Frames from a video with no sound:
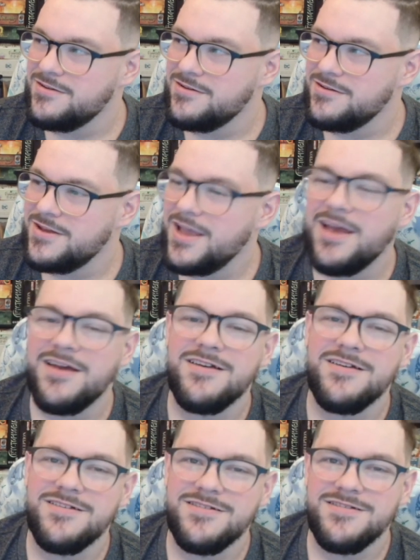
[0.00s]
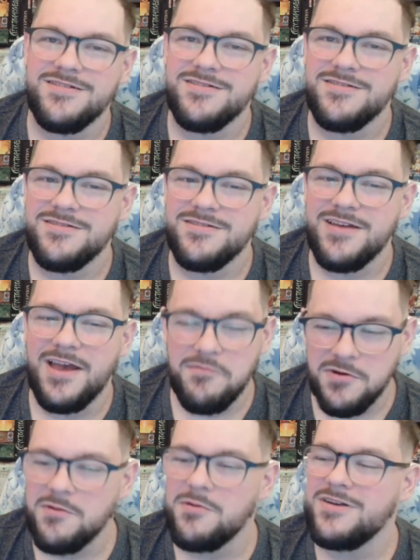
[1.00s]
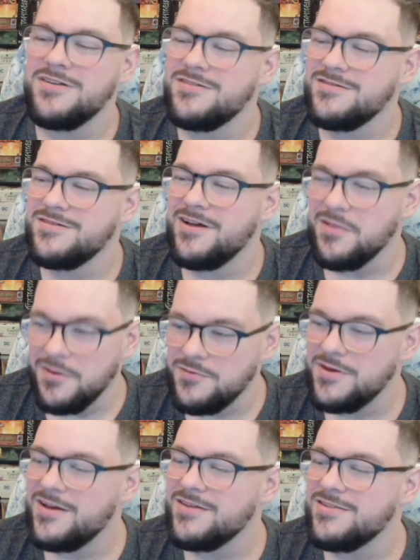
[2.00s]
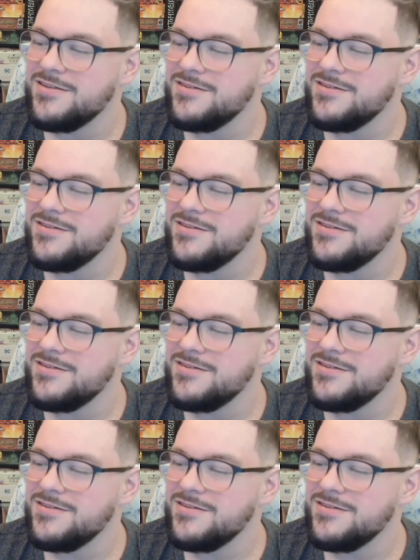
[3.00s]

Yeah. Have a good one. I love you guys.